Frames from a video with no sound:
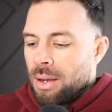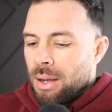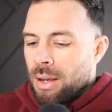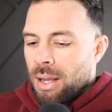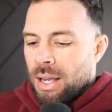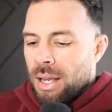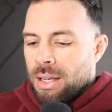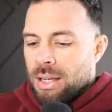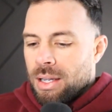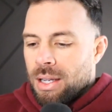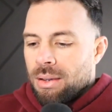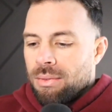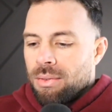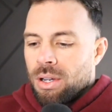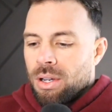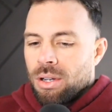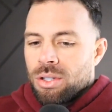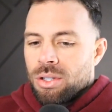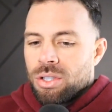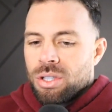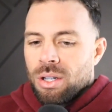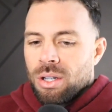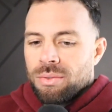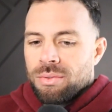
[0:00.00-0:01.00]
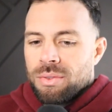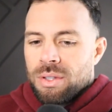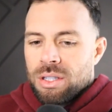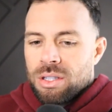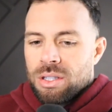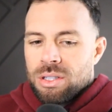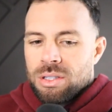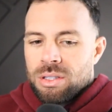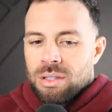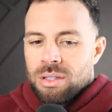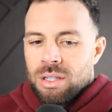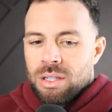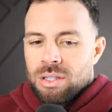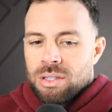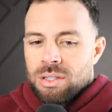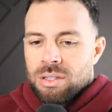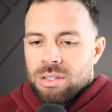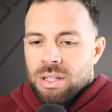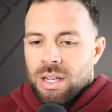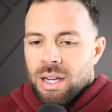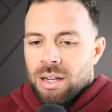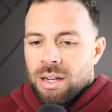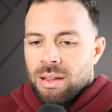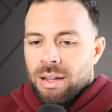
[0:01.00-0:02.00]
and giving yourself this
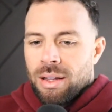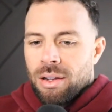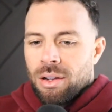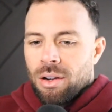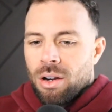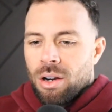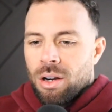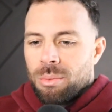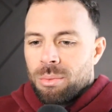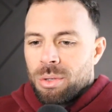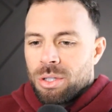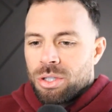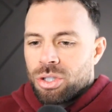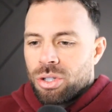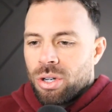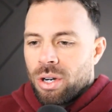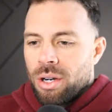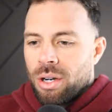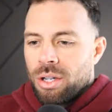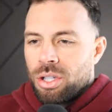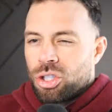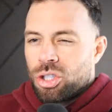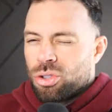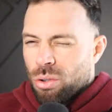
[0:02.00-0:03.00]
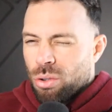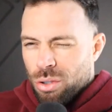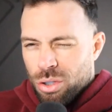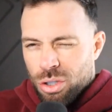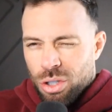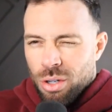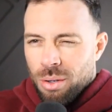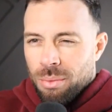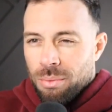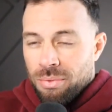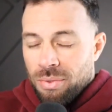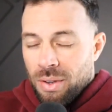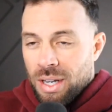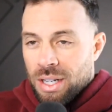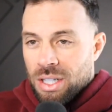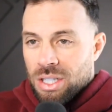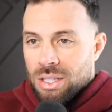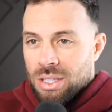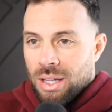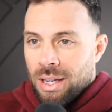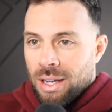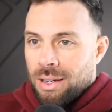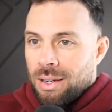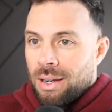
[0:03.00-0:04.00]
kind of like arbitrary short term
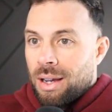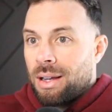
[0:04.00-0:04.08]
finish line,